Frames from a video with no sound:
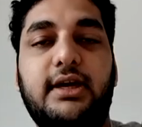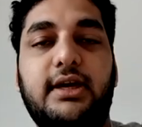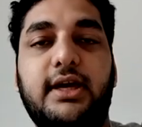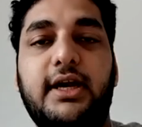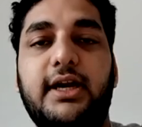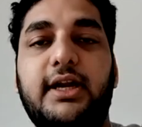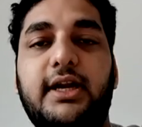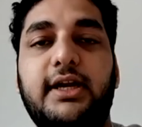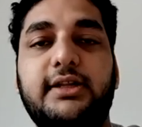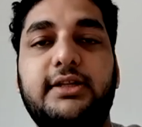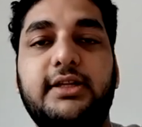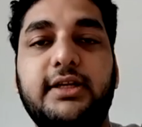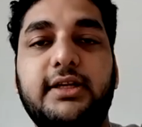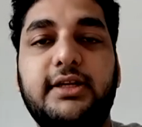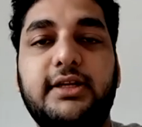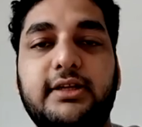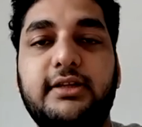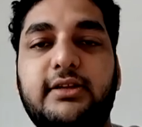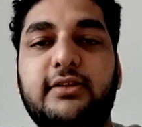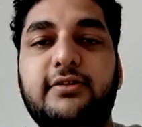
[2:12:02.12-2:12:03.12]
and I
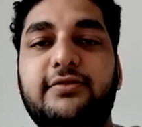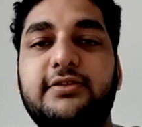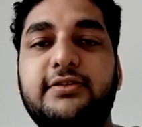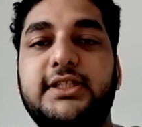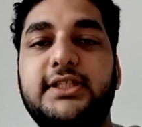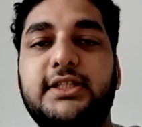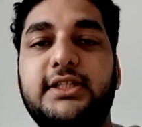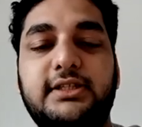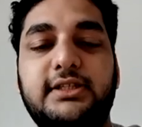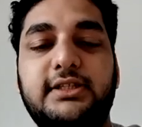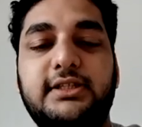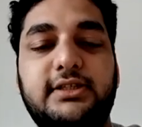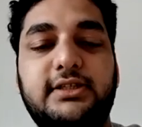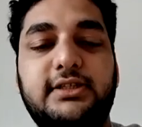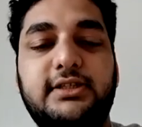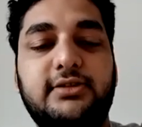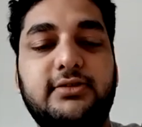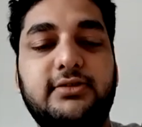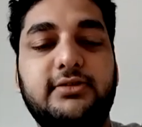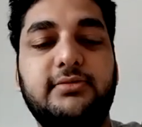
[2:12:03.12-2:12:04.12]
think in the physical
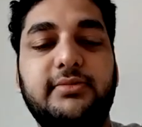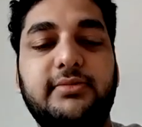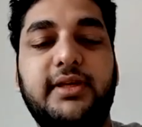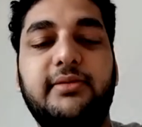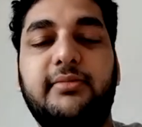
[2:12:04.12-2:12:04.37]
room,